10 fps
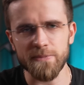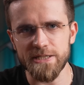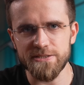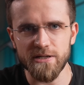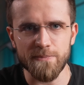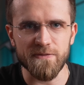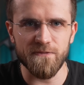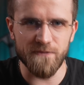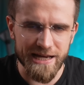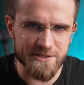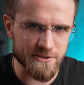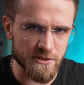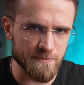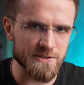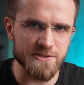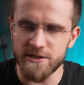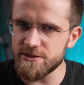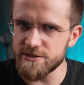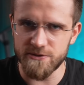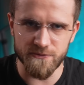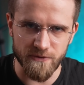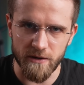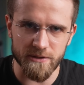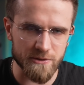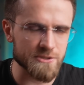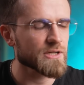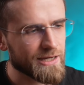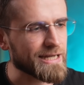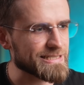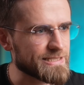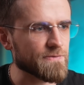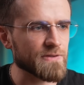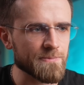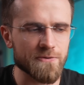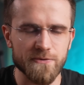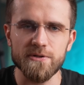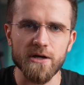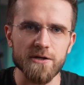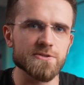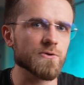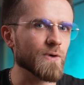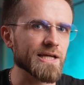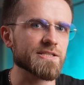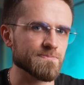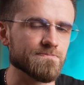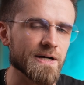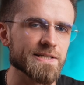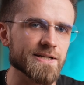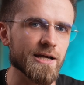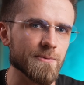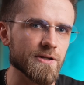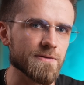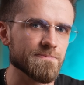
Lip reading: might do it a bit faster, but dozens of photos, I definitely prefer not to waste my time on it.